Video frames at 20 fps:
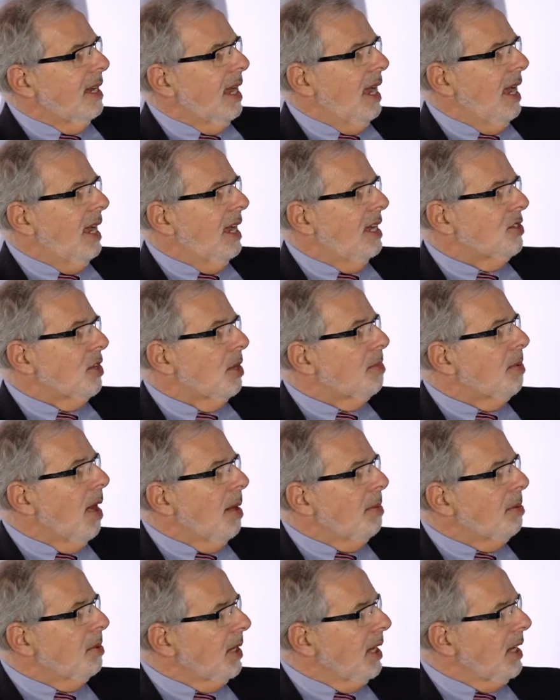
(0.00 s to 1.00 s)
as our
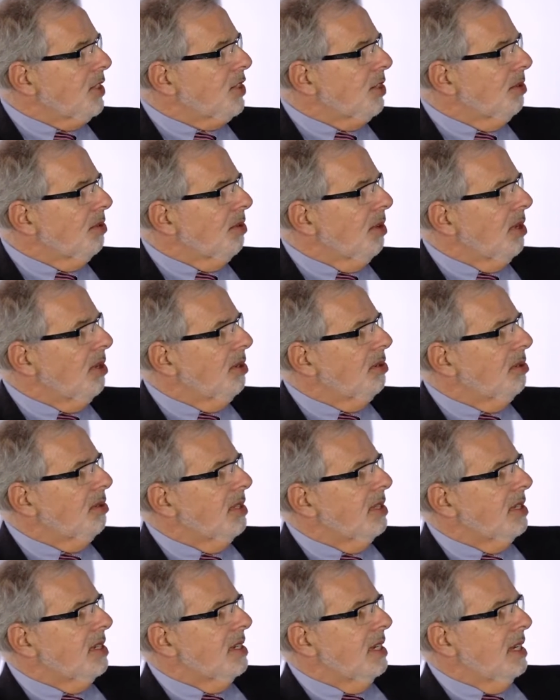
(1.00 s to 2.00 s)
population
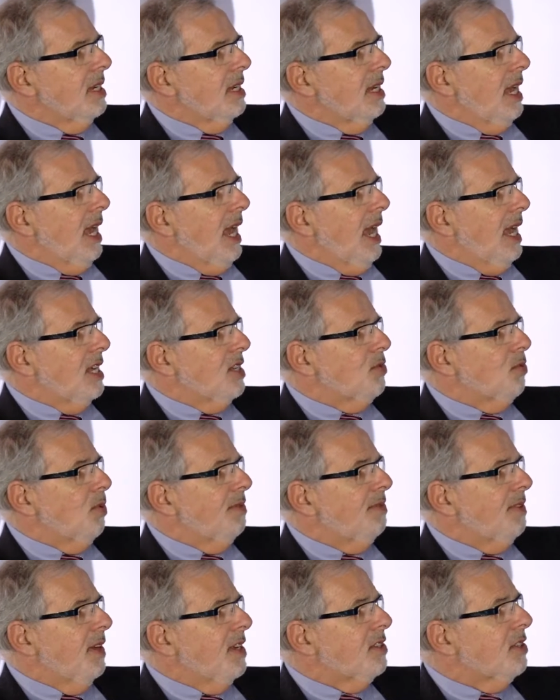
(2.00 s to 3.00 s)
grows, as
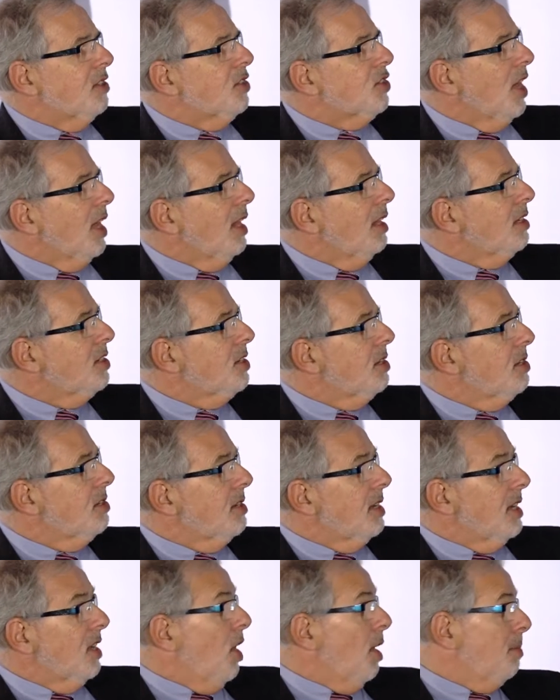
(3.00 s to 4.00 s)
we face the
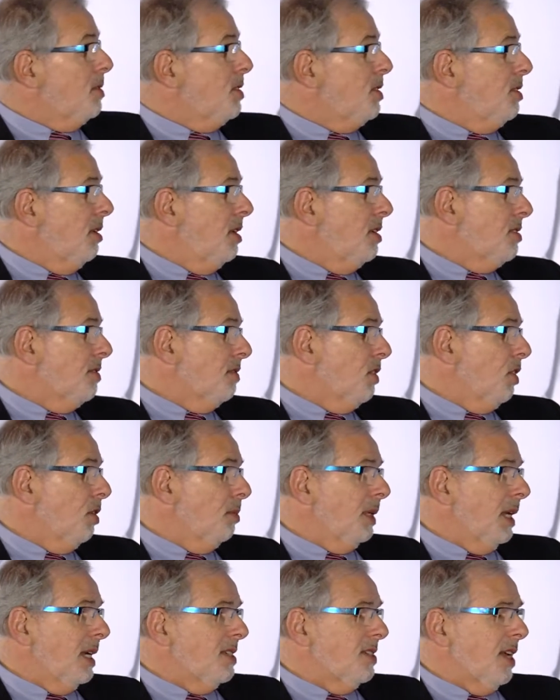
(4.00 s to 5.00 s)
challenges and opportunities of
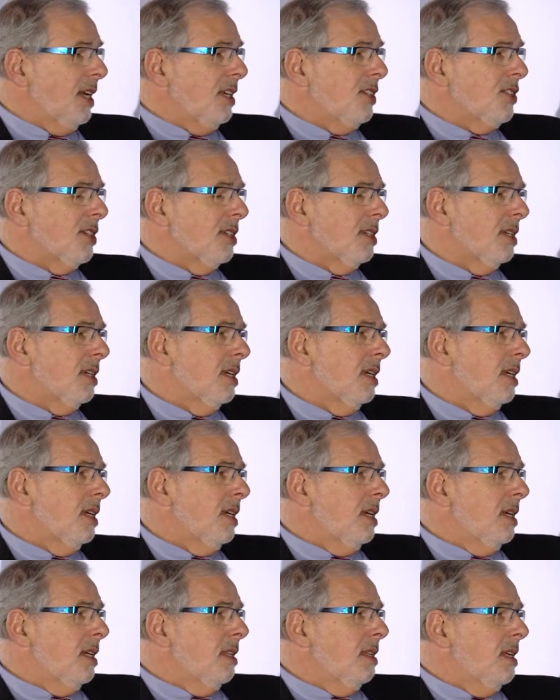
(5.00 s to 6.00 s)
globalization,
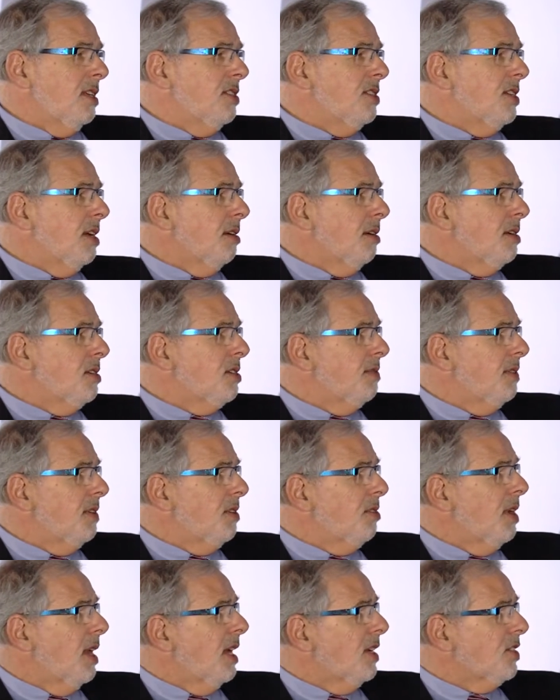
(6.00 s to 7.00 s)
these areas of
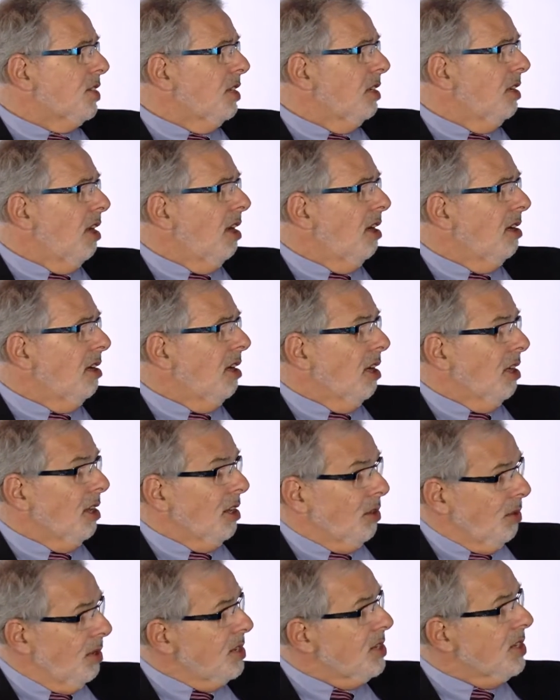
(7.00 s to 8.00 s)
international law are
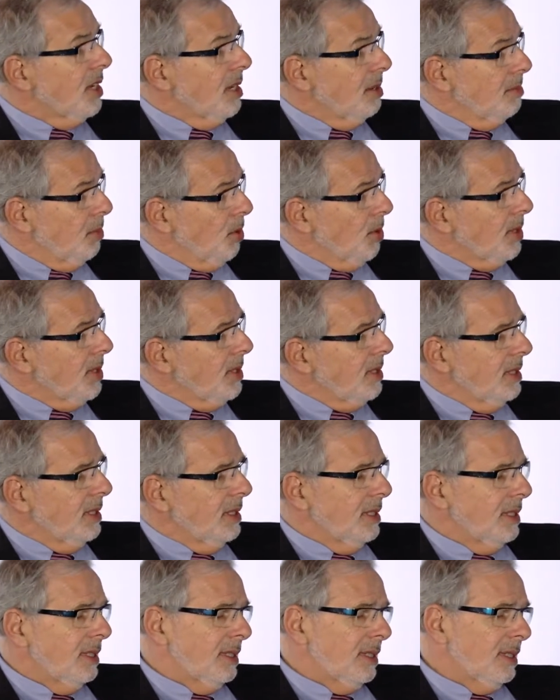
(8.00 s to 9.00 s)
increasingly important.